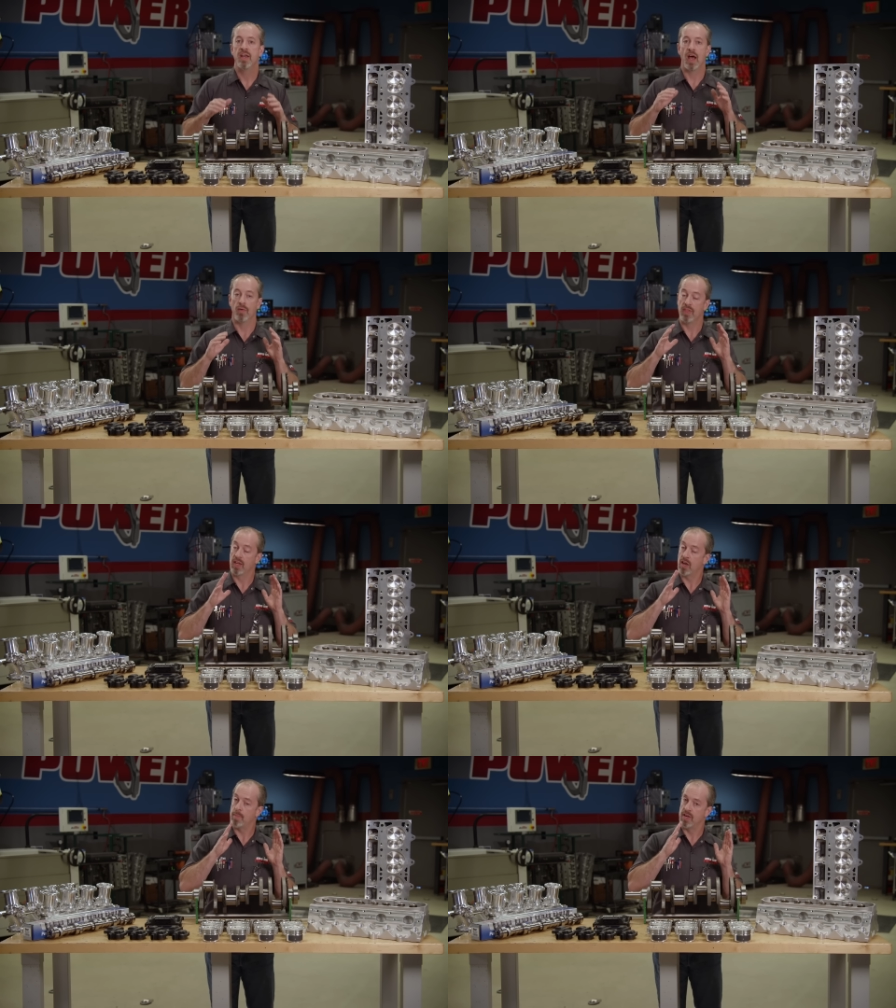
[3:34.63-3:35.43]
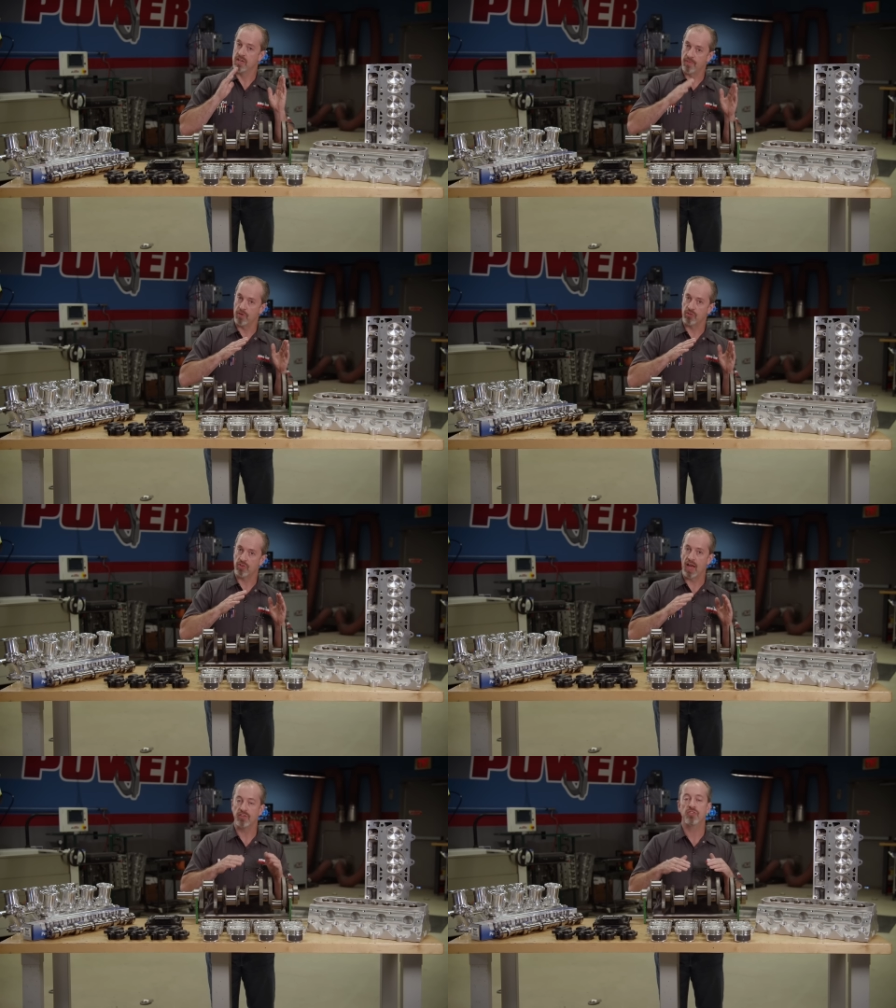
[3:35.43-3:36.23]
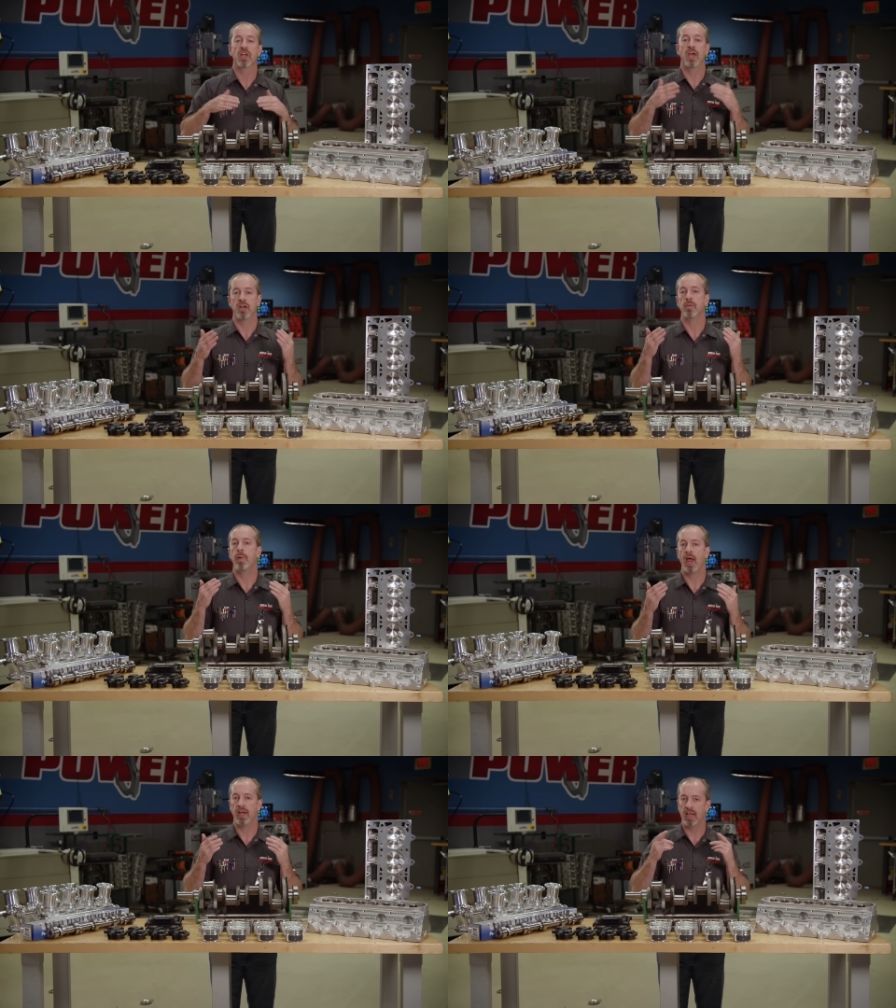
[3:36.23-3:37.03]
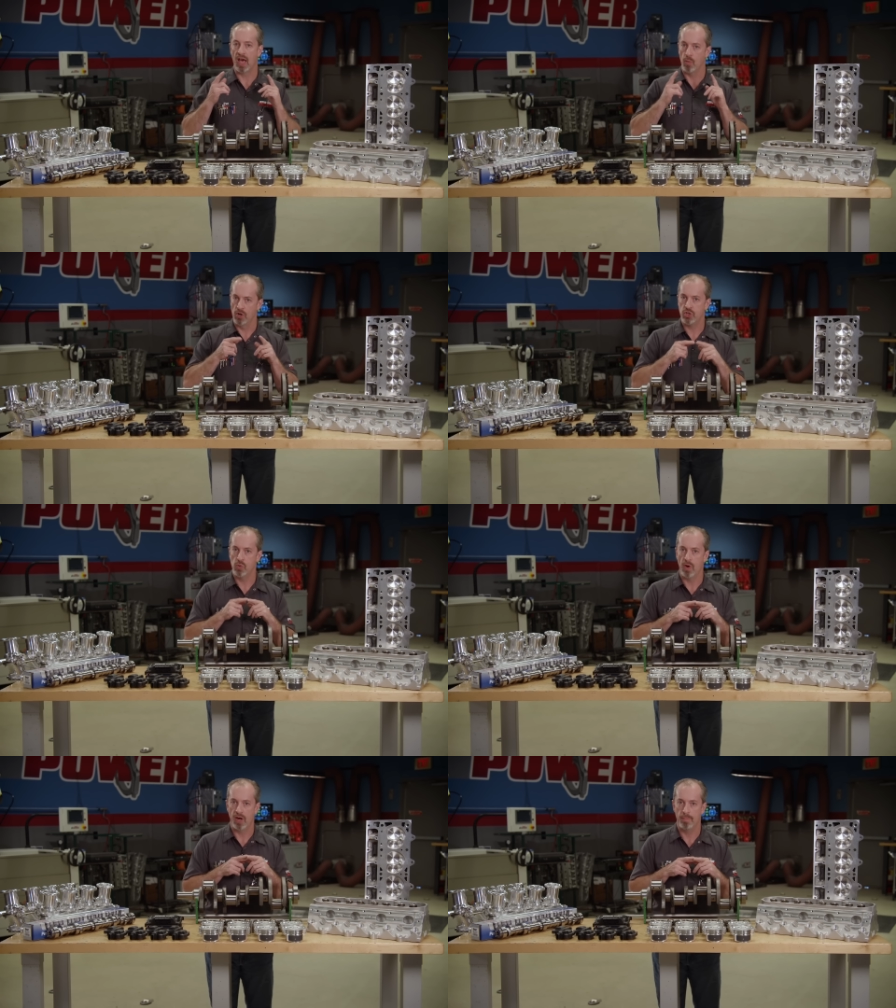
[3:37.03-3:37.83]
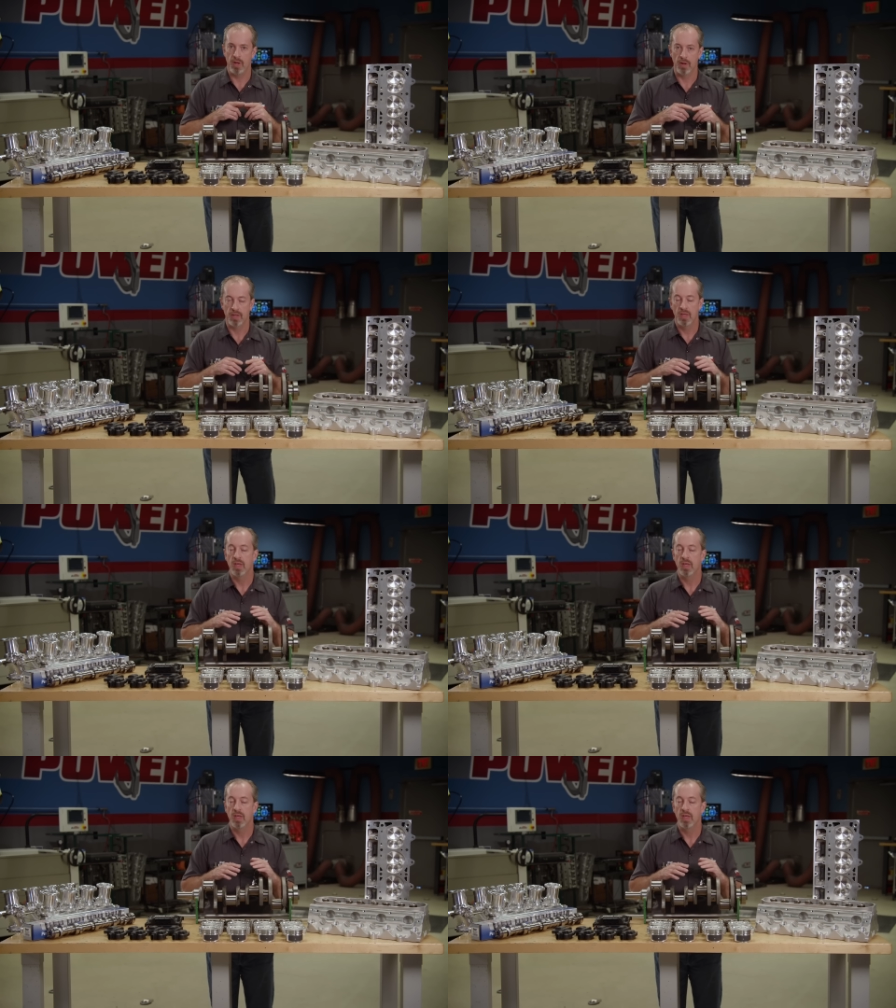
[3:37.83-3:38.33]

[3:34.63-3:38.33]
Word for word: Now, they come in different sizes, again, depending on what you want to build.